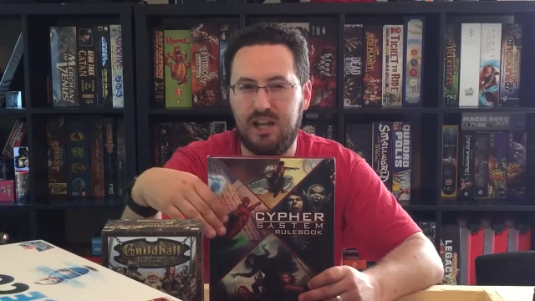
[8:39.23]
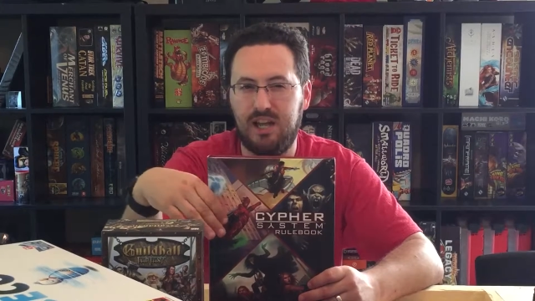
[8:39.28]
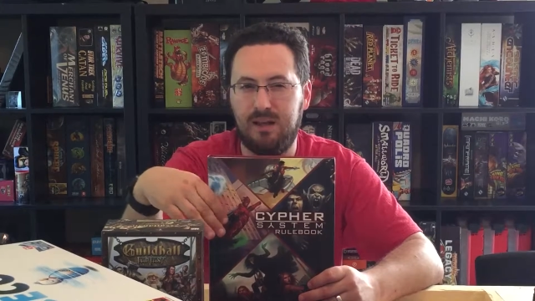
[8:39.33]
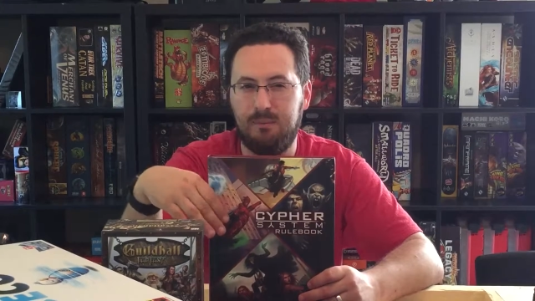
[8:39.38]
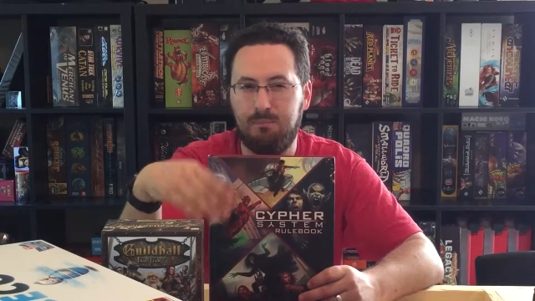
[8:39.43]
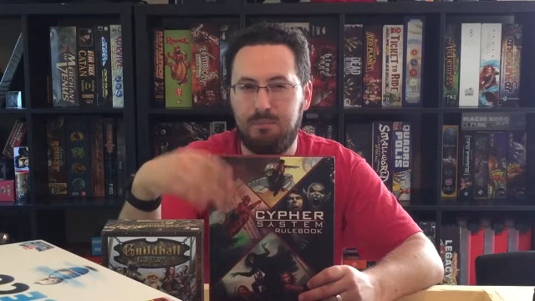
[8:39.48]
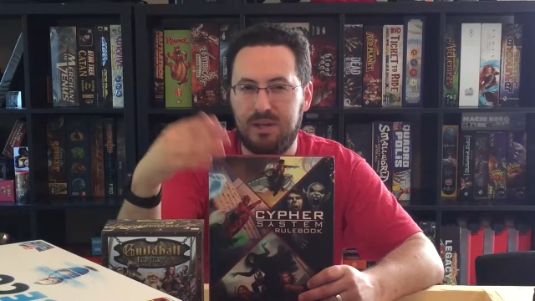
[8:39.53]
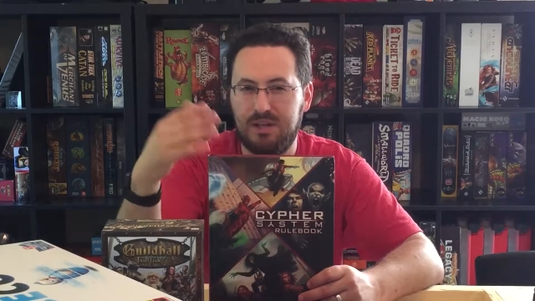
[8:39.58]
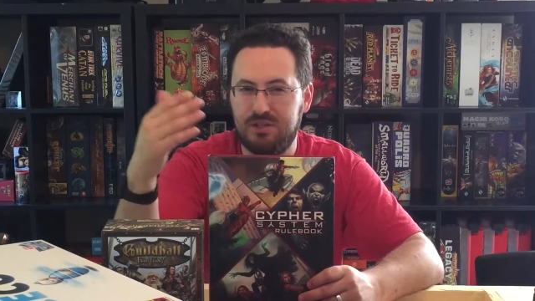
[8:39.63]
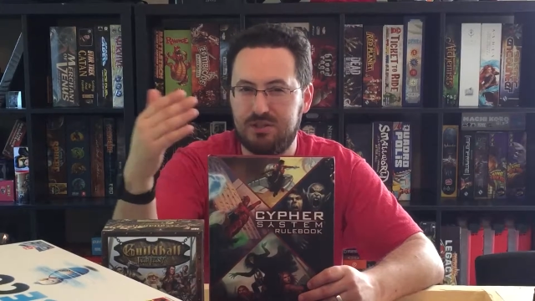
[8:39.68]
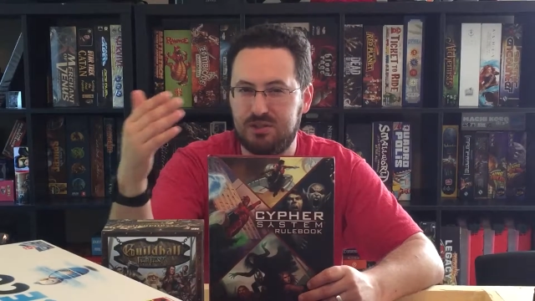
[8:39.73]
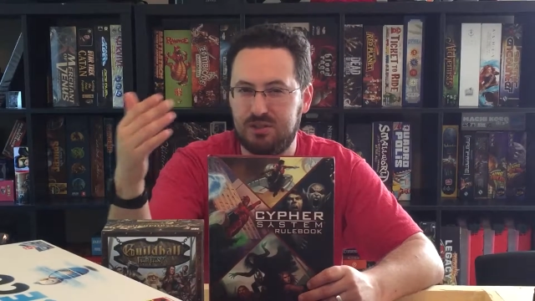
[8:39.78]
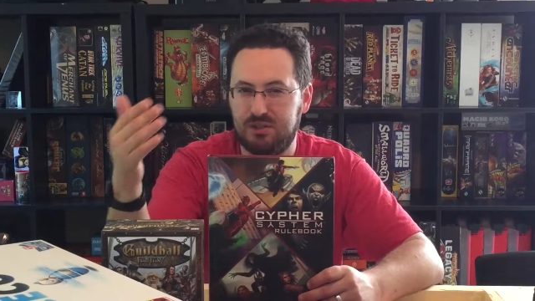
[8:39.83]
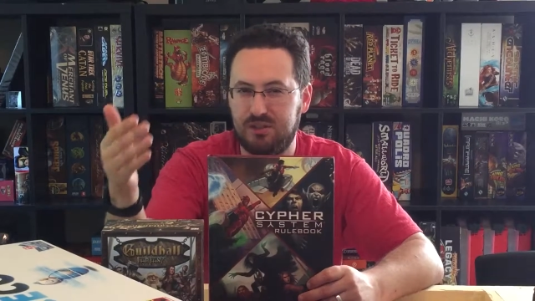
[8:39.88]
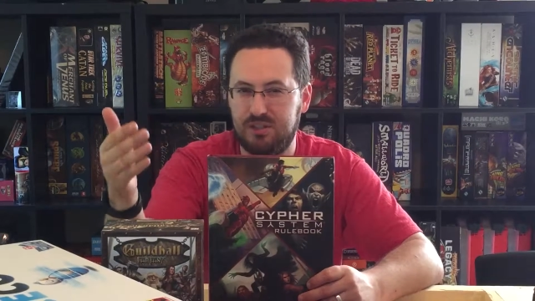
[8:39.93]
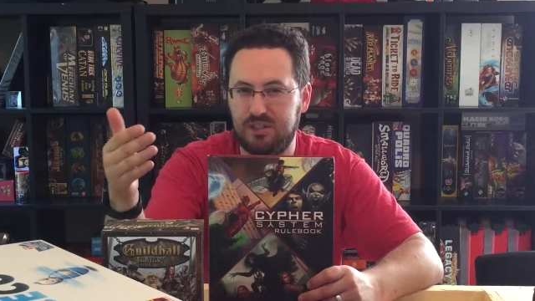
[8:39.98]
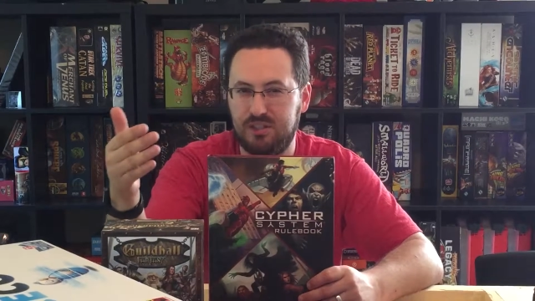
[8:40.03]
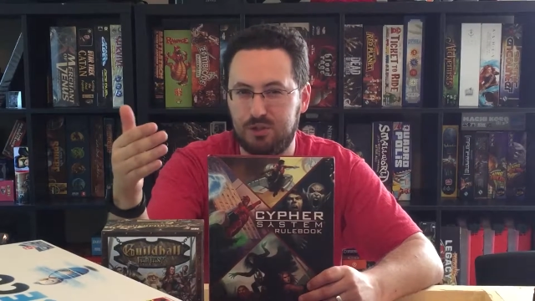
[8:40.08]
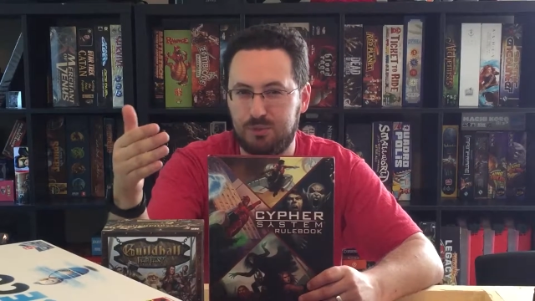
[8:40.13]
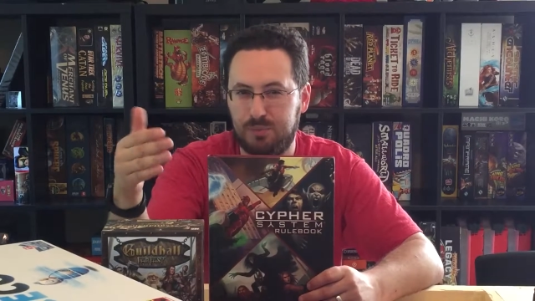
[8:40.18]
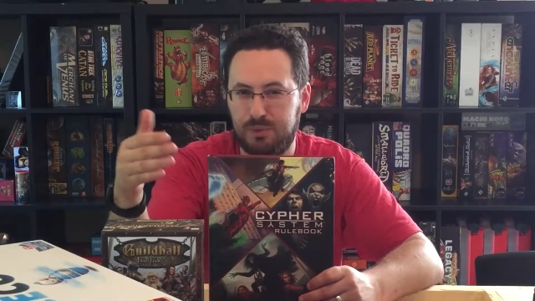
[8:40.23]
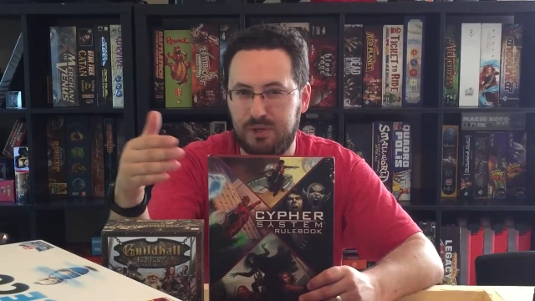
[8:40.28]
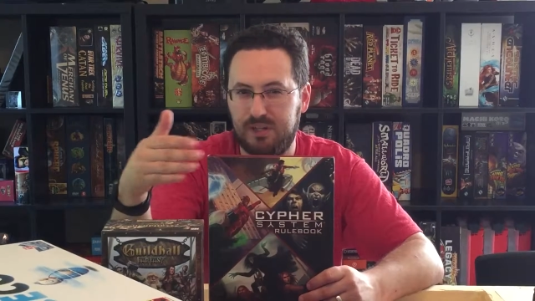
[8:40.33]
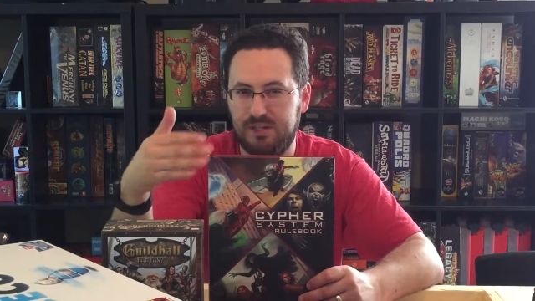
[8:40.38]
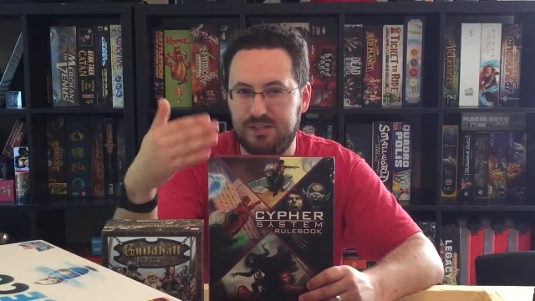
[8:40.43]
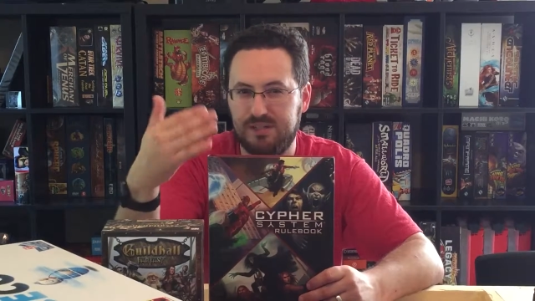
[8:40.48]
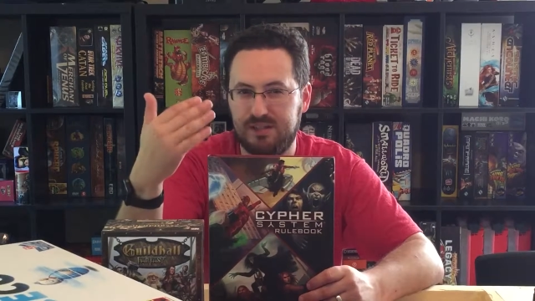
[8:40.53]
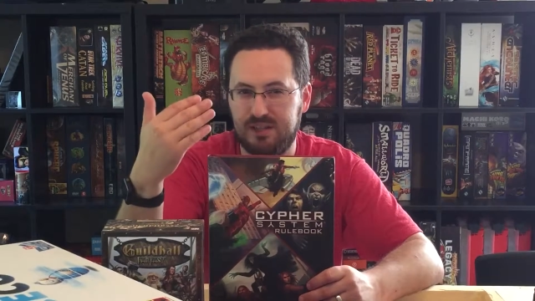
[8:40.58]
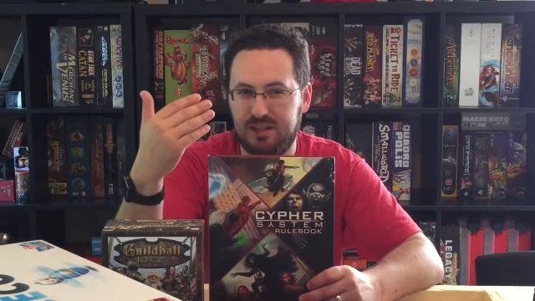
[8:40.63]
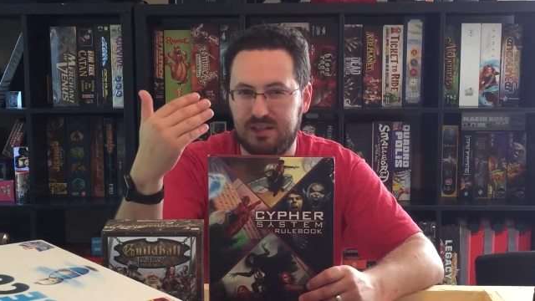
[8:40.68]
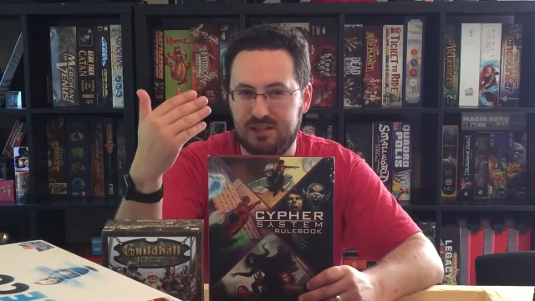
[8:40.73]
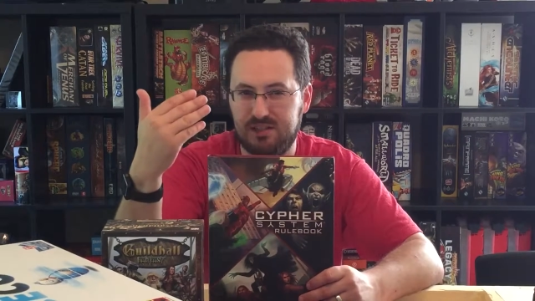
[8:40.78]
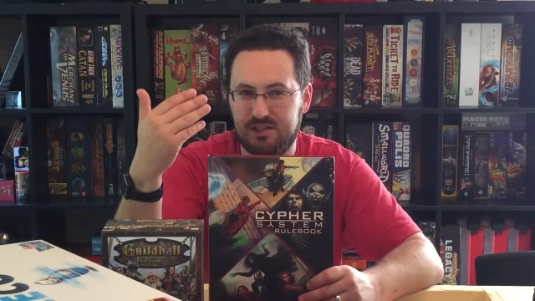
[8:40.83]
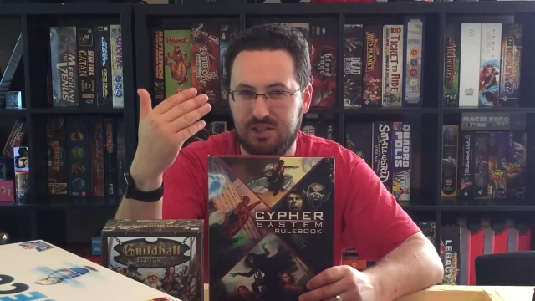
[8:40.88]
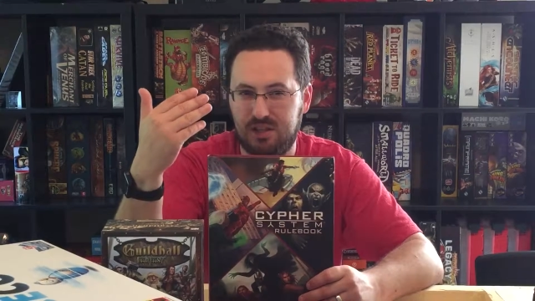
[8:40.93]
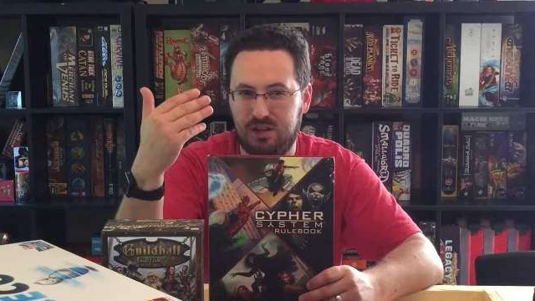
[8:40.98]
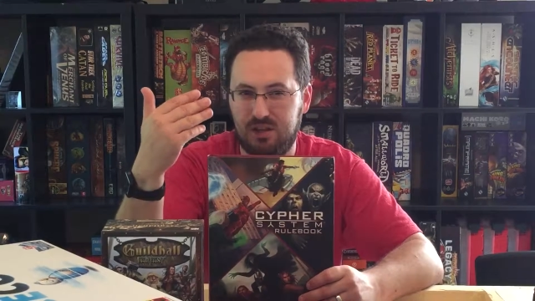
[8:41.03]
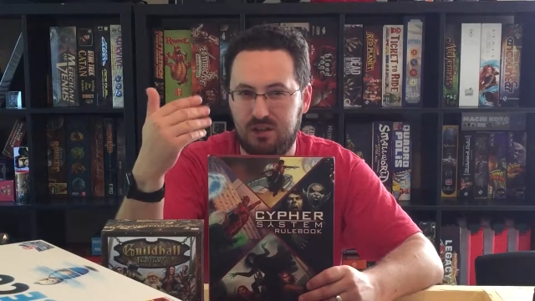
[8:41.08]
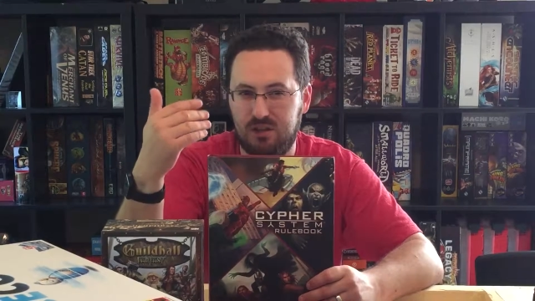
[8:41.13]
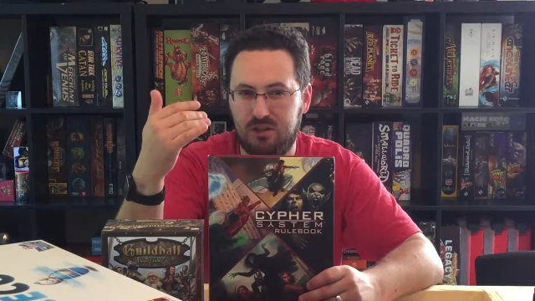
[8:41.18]
And based on the experience that I
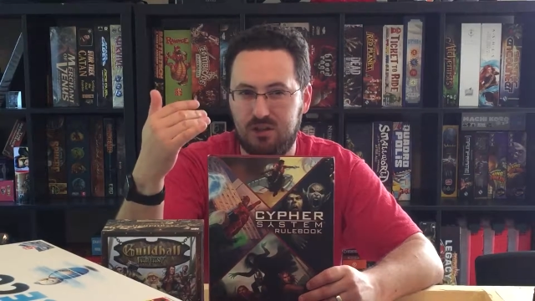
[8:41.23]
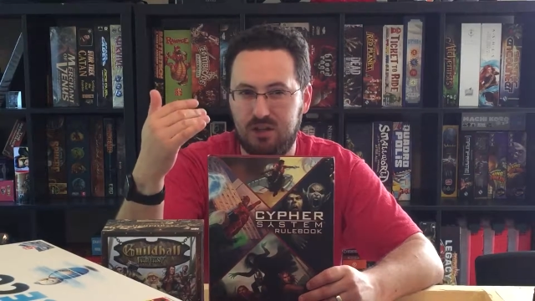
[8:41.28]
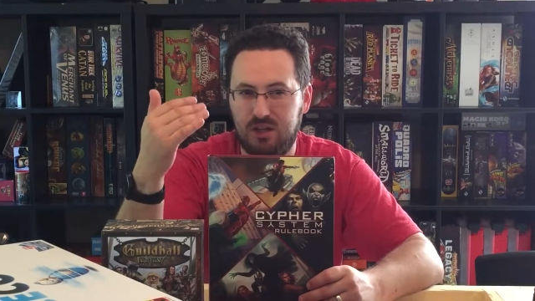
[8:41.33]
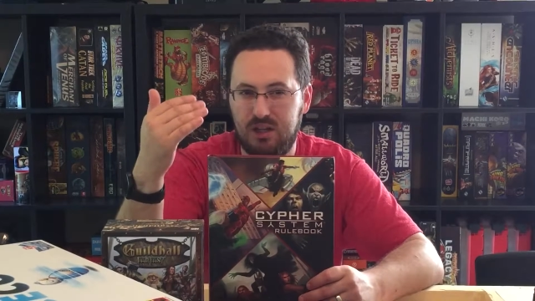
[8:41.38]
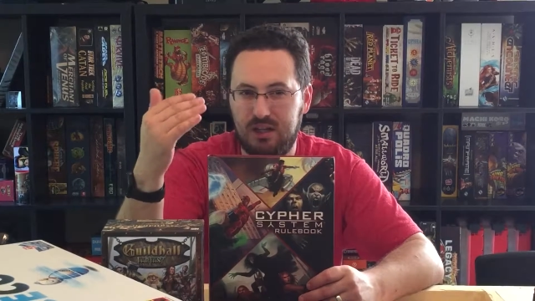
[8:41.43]
saw